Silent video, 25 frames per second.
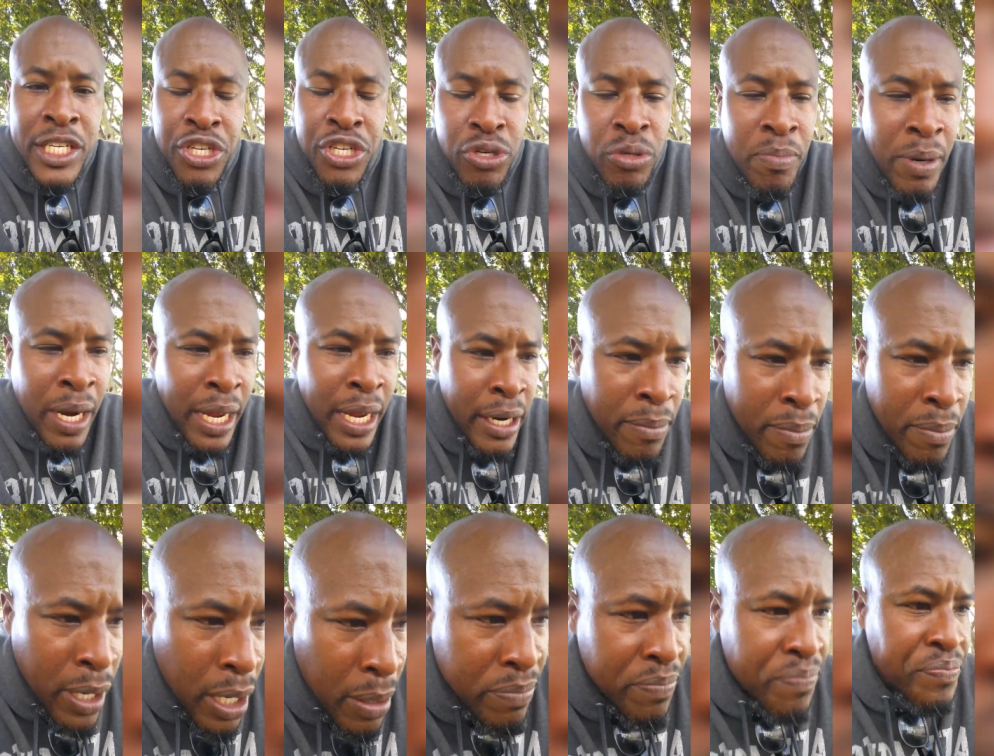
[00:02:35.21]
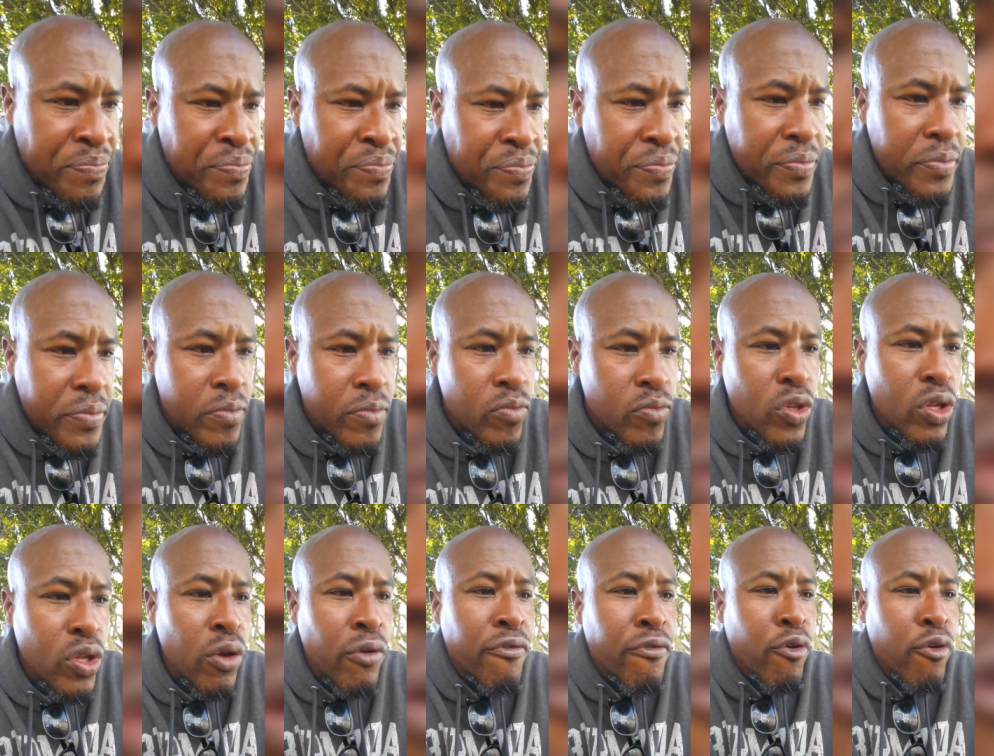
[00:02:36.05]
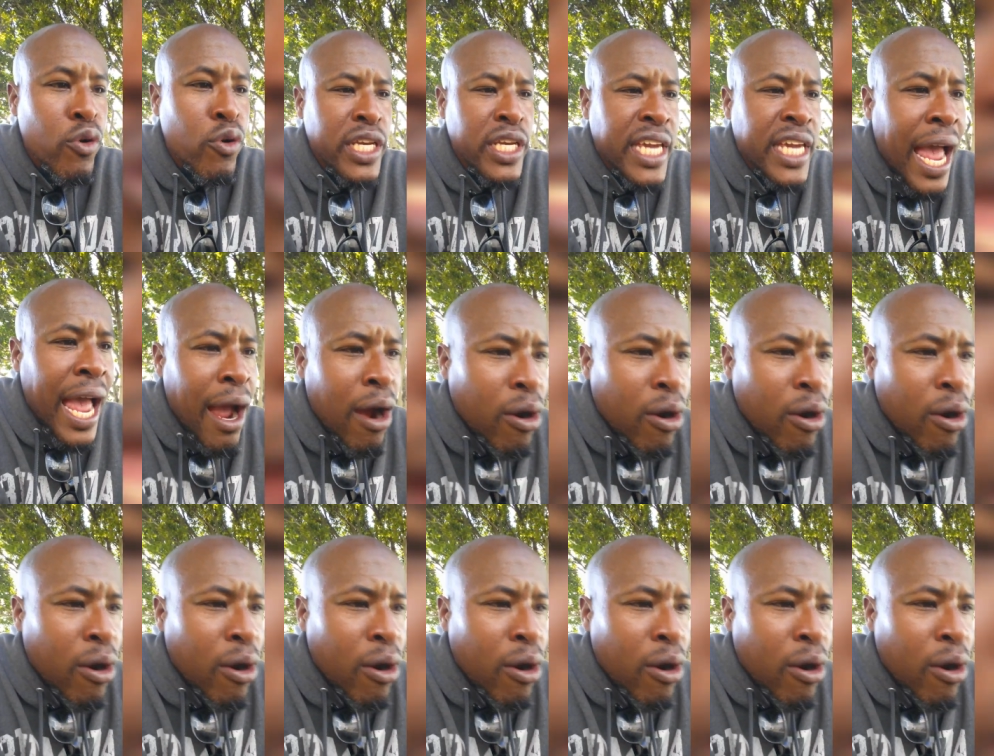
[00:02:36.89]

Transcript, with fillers: but I'm um, forty Cal.